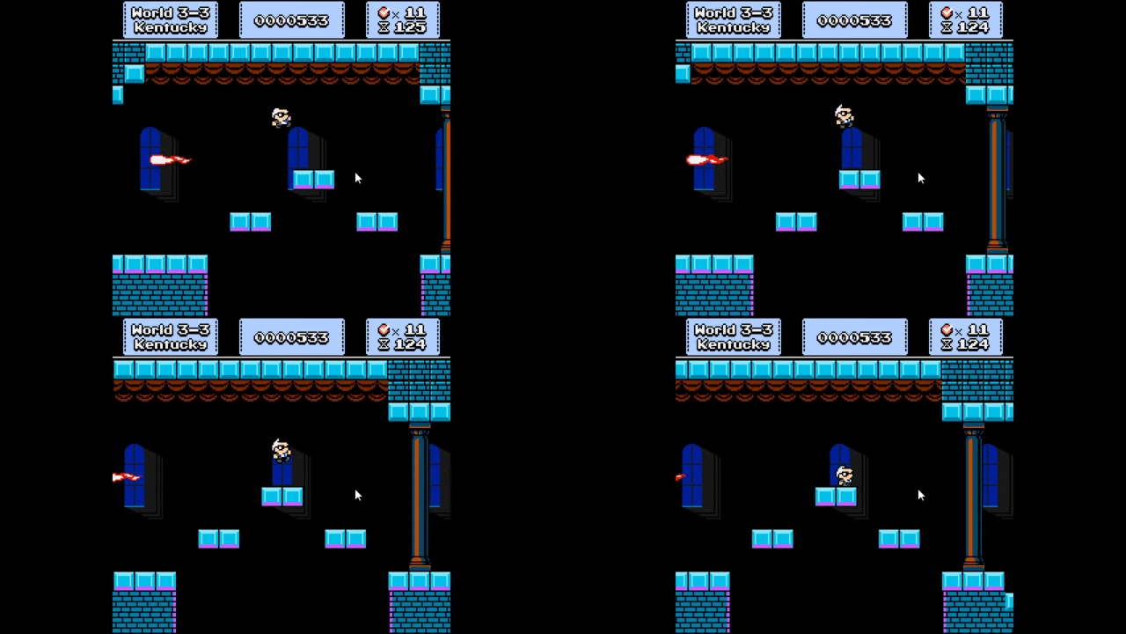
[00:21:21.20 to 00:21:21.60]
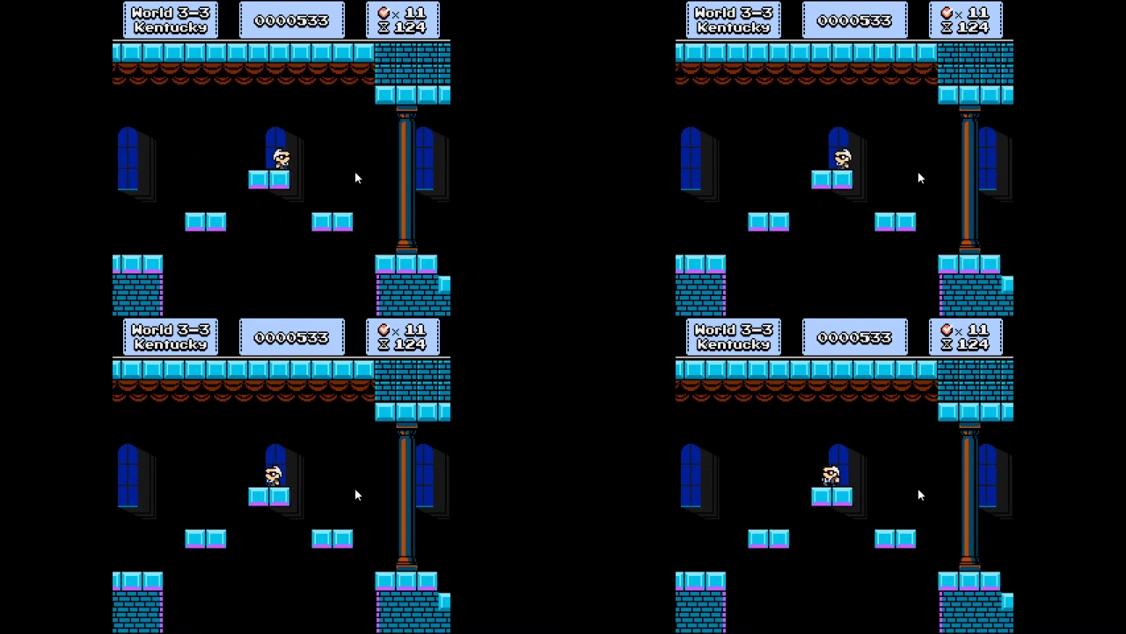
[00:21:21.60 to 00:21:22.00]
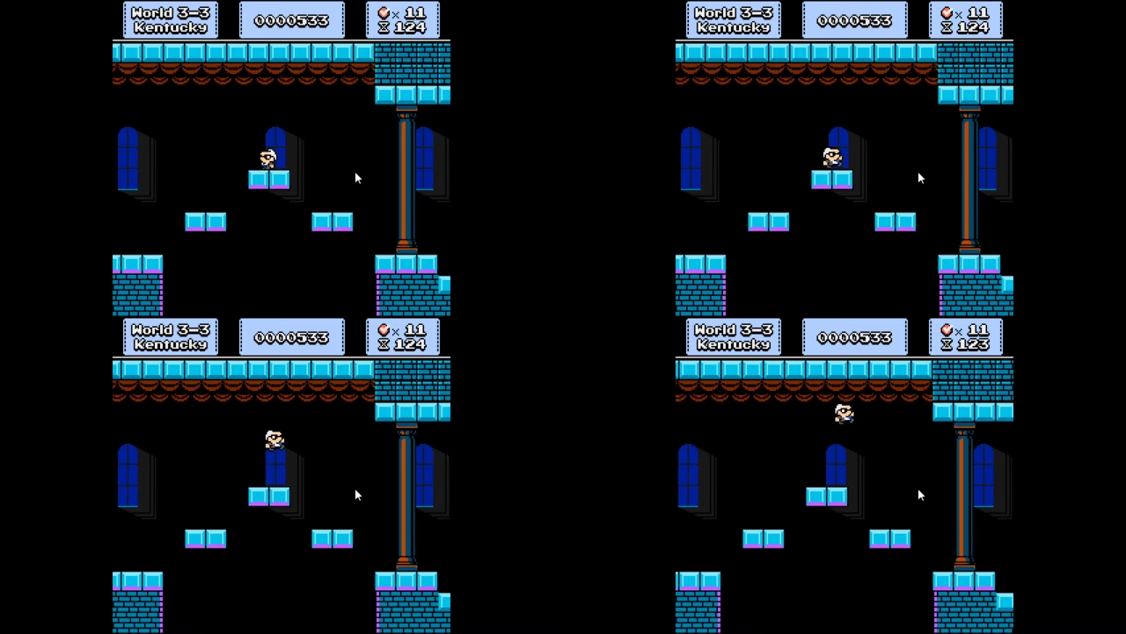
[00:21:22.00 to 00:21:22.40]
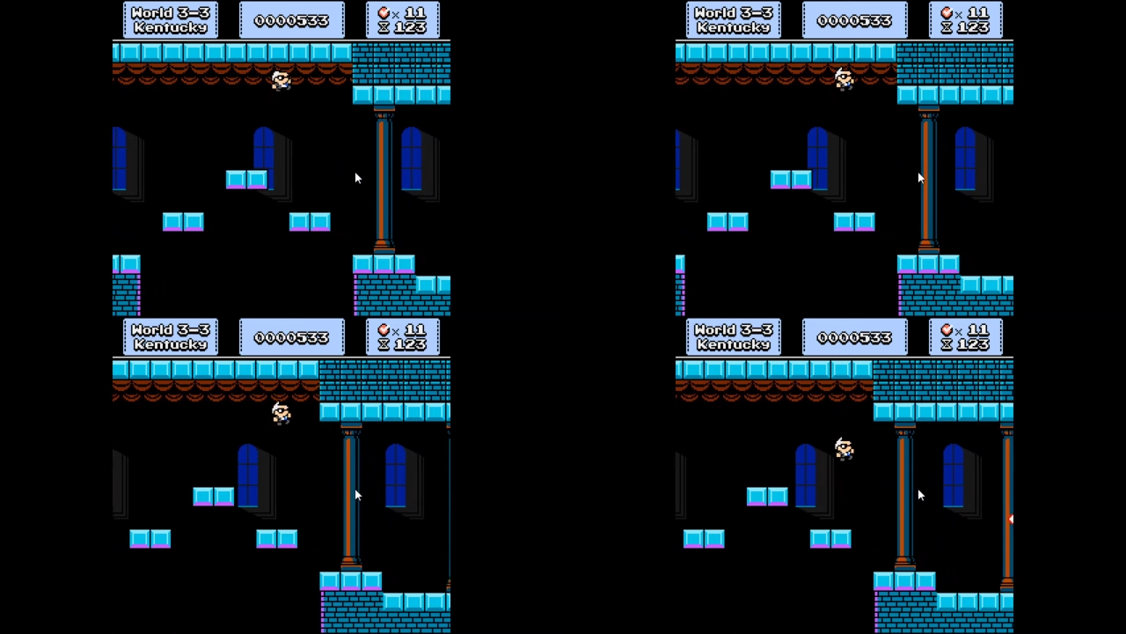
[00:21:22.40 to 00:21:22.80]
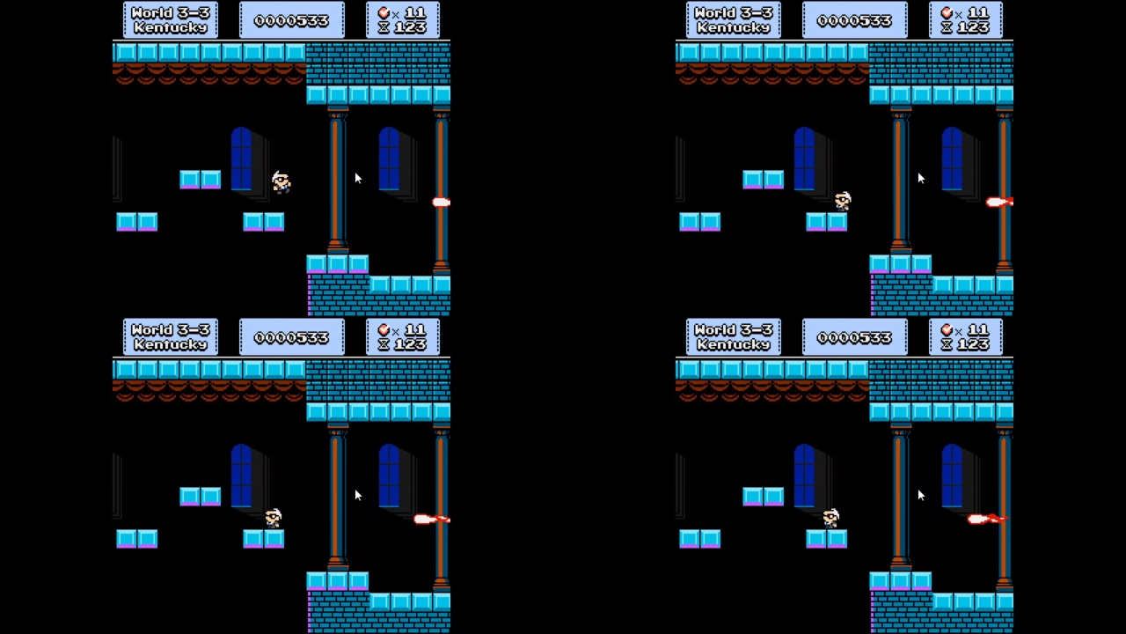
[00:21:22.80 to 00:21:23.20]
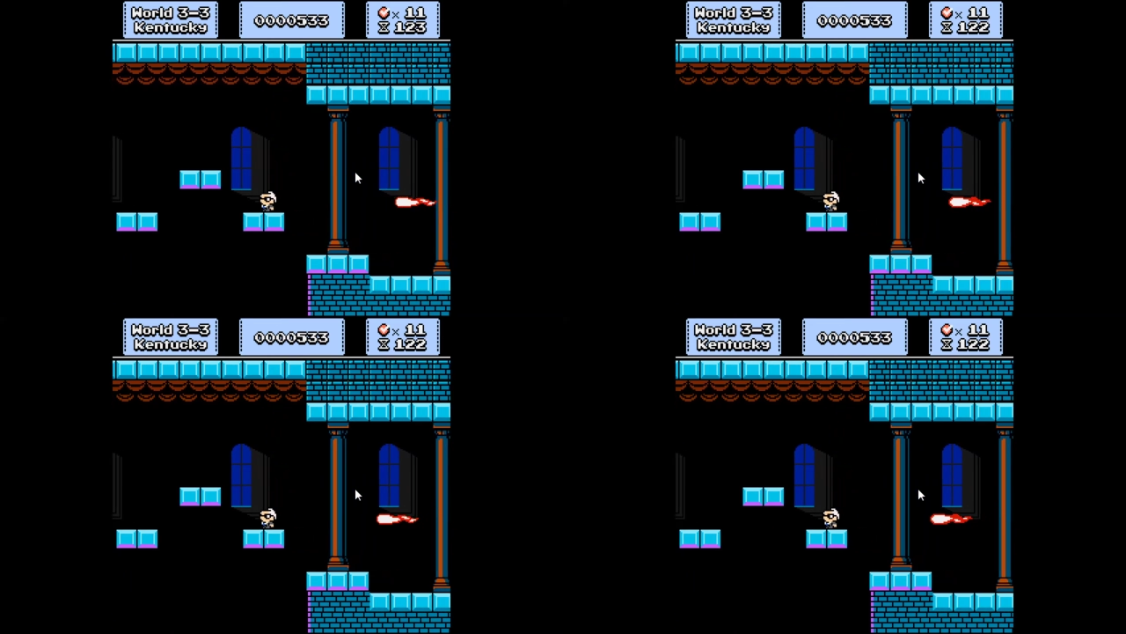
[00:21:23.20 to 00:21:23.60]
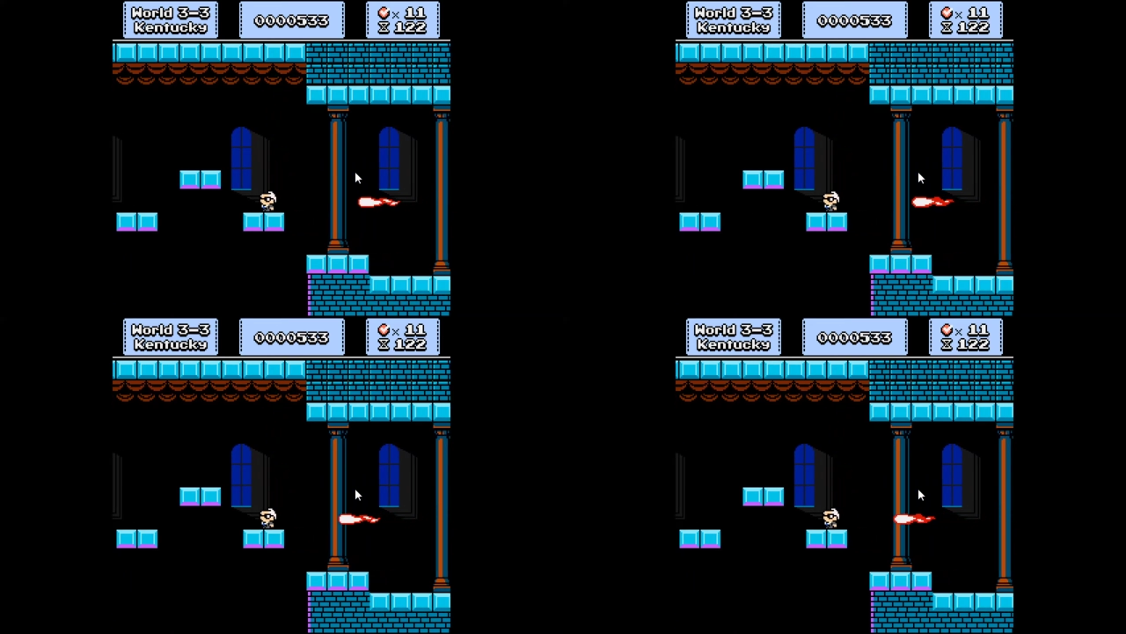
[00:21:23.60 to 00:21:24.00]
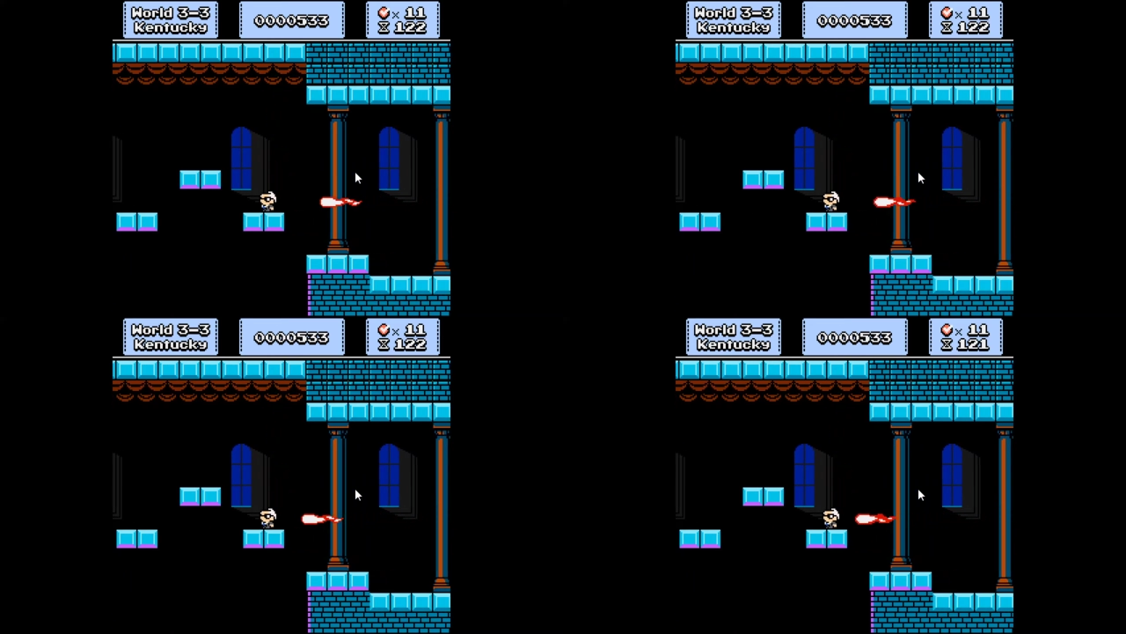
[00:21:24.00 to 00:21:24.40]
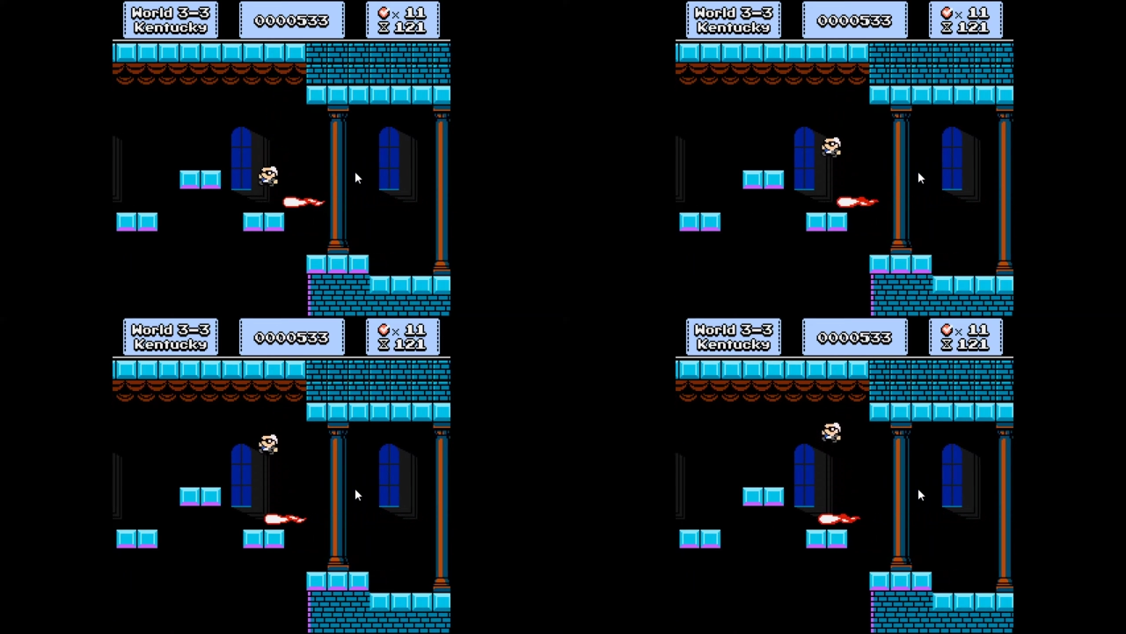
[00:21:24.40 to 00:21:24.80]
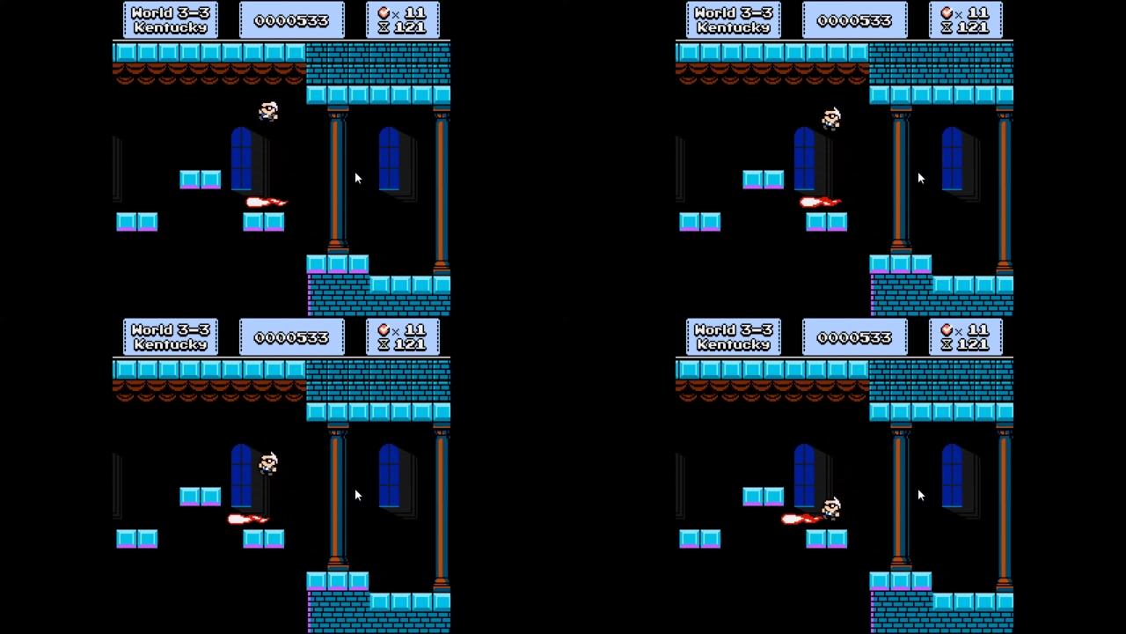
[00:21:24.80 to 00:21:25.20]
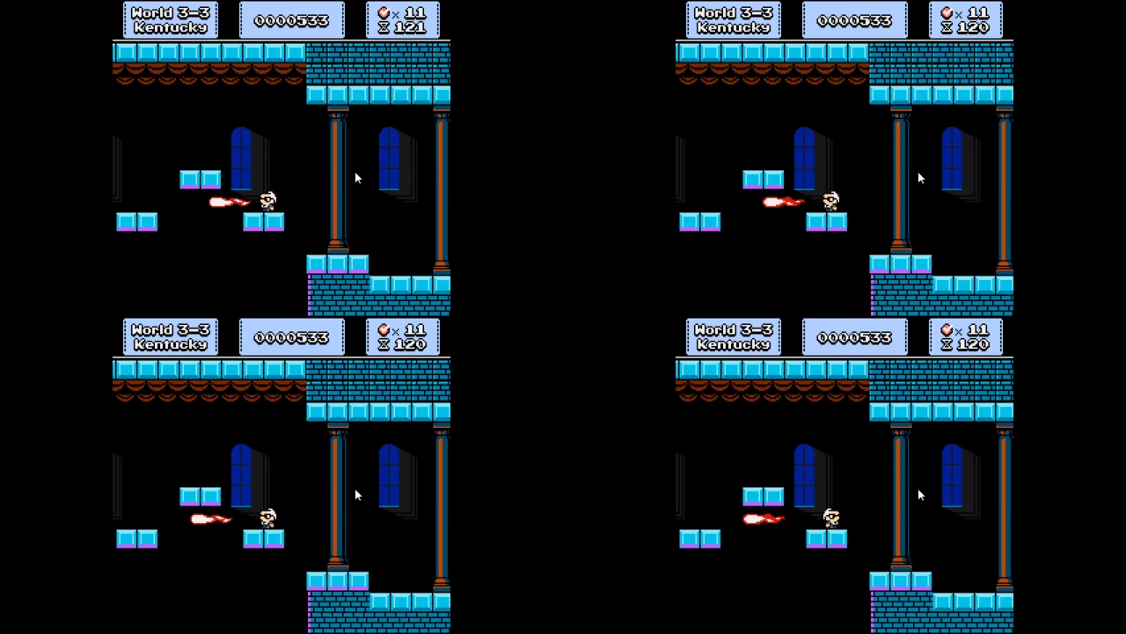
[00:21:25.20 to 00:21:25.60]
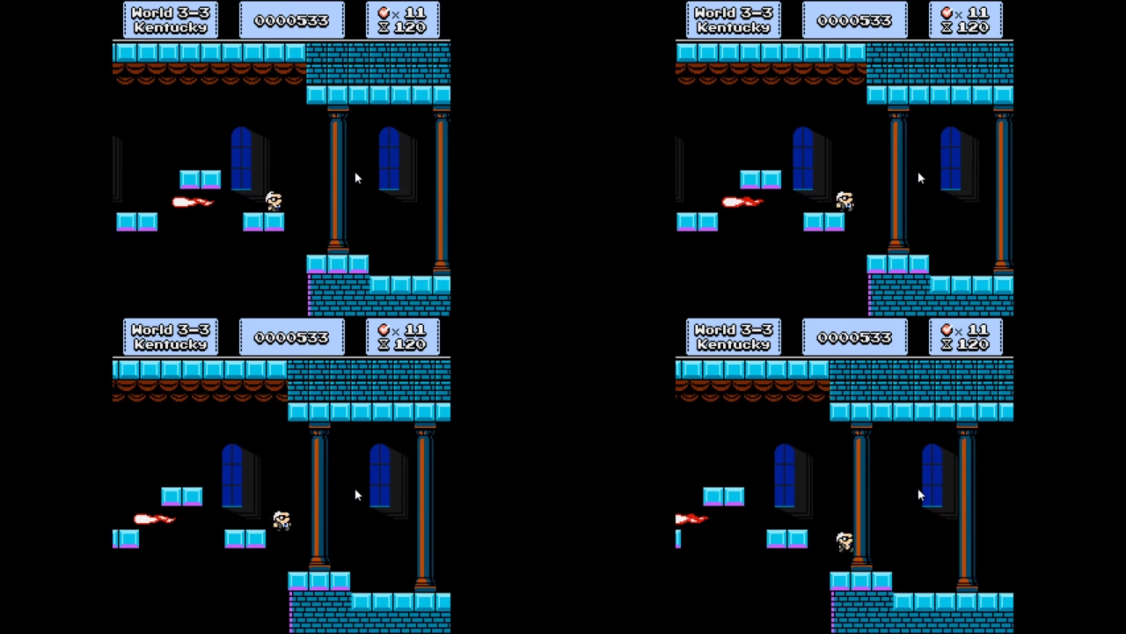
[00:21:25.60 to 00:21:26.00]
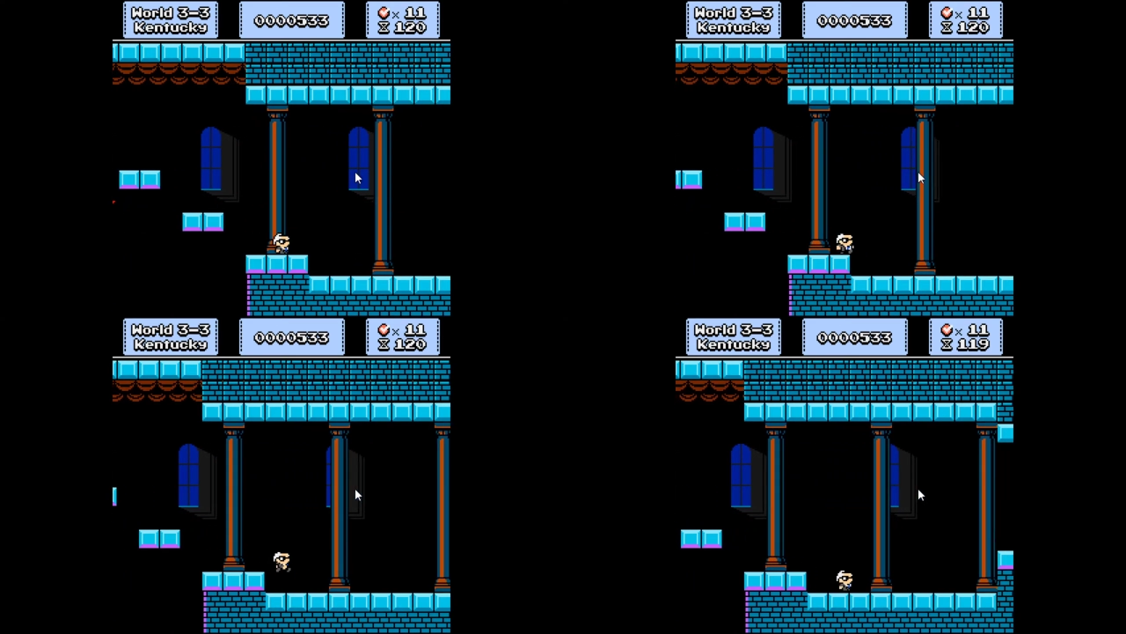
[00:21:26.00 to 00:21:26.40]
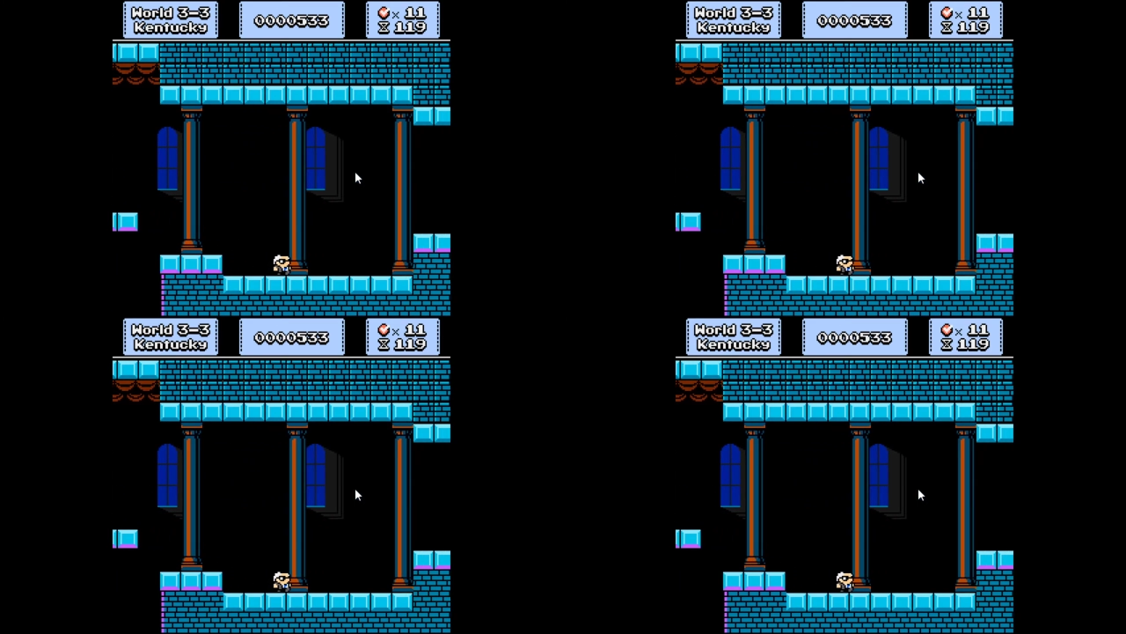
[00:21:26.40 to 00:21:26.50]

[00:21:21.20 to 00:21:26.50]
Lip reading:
Nobody's mouth can be seen.